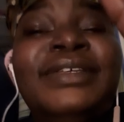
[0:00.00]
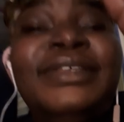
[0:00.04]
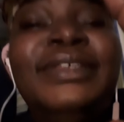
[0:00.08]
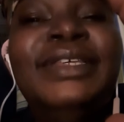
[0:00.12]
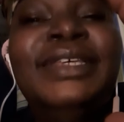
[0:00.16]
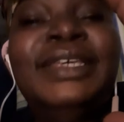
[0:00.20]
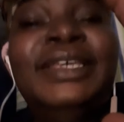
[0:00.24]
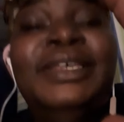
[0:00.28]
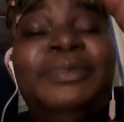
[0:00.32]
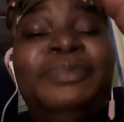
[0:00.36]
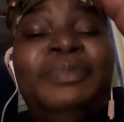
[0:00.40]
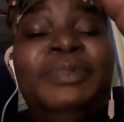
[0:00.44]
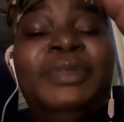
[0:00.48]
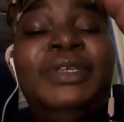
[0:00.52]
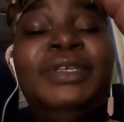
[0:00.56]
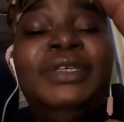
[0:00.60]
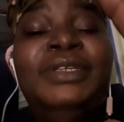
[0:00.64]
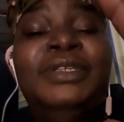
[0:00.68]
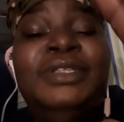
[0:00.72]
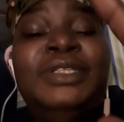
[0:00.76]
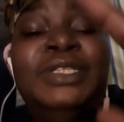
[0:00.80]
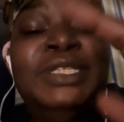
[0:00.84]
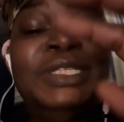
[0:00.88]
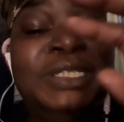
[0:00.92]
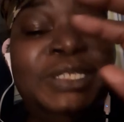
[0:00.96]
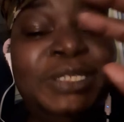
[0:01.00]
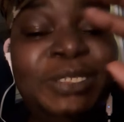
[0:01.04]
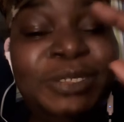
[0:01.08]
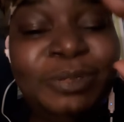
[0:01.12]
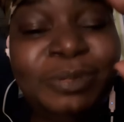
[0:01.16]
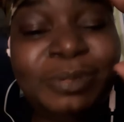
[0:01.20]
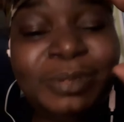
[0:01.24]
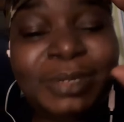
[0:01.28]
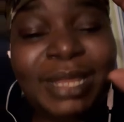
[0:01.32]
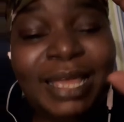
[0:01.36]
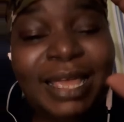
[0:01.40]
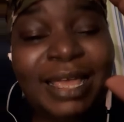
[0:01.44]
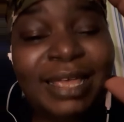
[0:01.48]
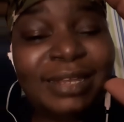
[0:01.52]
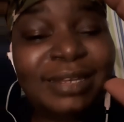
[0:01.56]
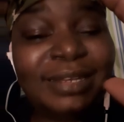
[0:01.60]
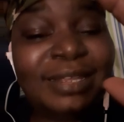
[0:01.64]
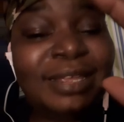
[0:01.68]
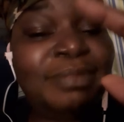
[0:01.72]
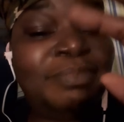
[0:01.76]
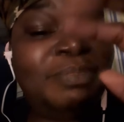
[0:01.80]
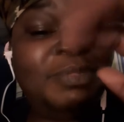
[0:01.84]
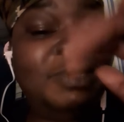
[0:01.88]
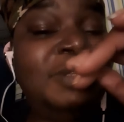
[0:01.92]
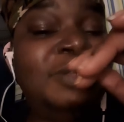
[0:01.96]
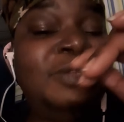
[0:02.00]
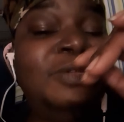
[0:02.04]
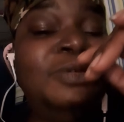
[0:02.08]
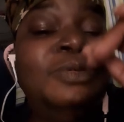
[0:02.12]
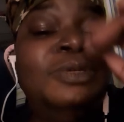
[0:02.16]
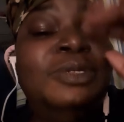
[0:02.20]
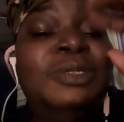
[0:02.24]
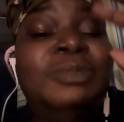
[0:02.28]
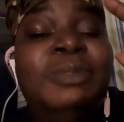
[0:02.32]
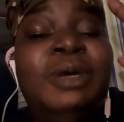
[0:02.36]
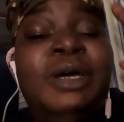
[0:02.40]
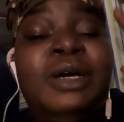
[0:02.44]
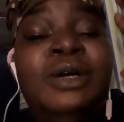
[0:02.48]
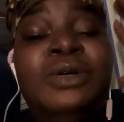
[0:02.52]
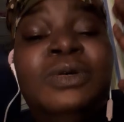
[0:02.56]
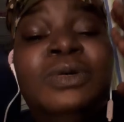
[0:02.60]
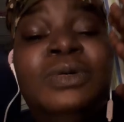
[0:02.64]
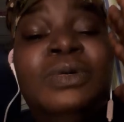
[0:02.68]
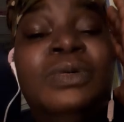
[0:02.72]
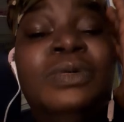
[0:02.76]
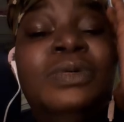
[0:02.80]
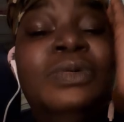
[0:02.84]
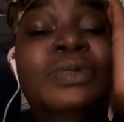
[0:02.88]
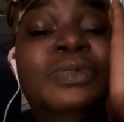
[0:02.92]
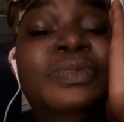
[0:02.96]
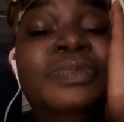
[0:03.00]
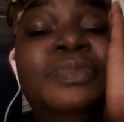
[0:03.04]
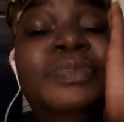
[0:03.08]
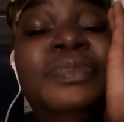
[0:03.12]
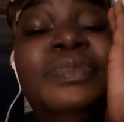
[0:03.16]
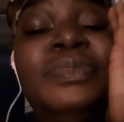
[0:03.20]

keep me. Do not let me lose my cool.